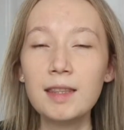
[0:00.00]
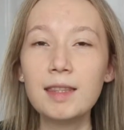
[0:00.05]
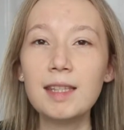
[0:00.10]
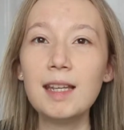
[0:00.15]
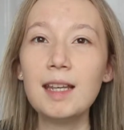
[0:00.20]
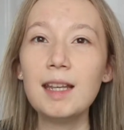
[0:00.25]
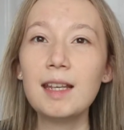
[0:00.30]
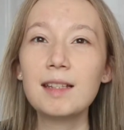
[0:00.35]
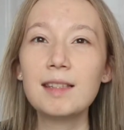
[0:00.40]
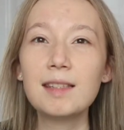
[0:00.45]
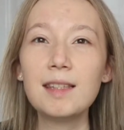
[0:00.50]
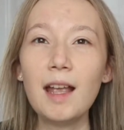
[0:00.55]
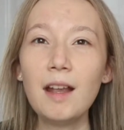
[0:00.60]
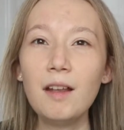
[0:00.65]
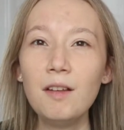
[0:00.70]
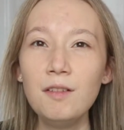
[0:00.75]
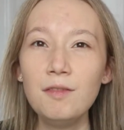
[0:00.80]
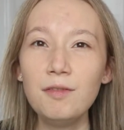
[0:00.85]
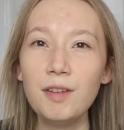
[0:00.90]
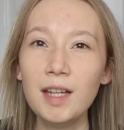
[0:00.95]
The
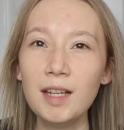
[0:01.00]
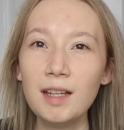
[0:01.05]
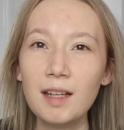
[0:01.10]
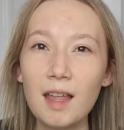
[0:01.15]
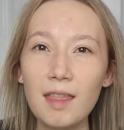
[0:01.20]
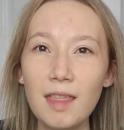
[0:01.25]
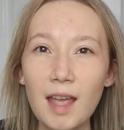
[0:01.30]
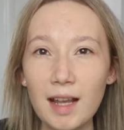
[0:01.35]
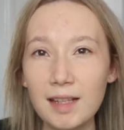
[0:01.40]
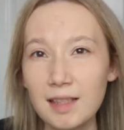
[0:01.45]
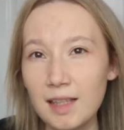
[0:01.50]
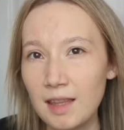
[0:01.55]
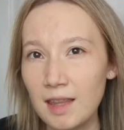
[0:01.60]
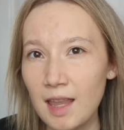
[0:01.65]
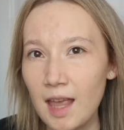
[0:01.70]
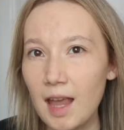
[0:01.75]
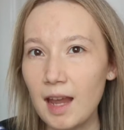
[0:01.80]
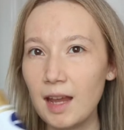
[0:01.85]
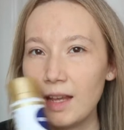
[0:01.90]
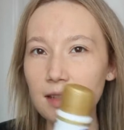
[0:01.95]
second thing that is in
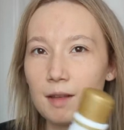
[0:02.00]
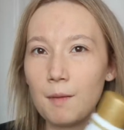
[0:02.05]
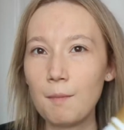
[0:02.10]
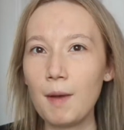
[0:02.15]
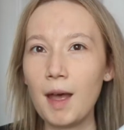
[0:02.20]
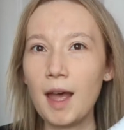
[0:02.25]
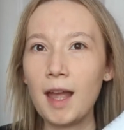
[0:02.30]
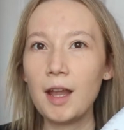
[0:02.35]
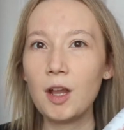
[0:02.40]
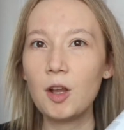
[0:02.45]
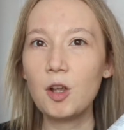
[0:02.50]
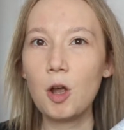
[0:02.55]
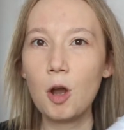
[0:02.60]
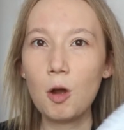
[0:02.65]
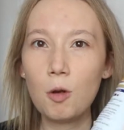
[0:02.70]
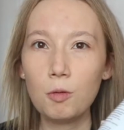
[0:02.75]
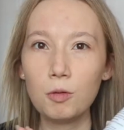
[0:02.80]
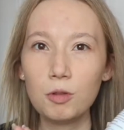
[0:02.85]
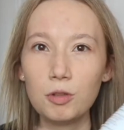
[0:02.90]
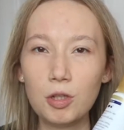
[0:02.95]
there is my
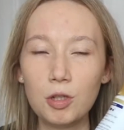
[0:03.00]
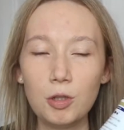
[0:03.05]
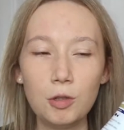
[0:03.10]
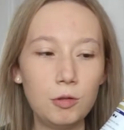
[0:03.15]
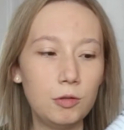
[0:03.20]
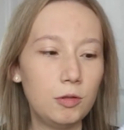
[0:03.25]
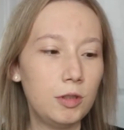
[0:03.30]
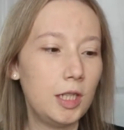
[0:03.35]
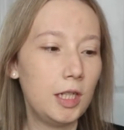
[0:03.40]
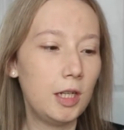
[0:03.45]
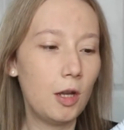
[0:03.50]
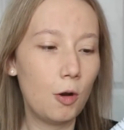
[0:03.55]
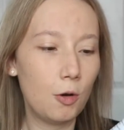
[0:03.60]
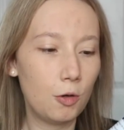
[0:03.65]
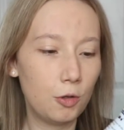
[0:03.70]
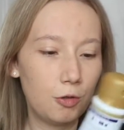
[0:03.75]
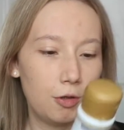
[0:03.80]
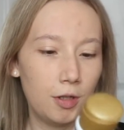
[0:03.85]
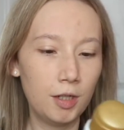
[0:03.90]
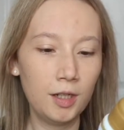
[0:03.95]
go-to
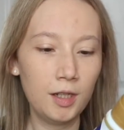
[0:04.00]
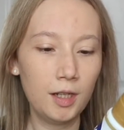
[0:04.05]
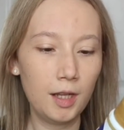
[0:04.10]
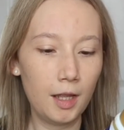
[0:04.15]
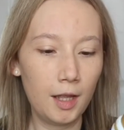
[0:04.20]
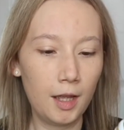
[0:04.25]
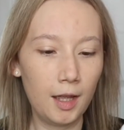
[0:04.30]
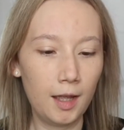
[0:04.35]
deodorant.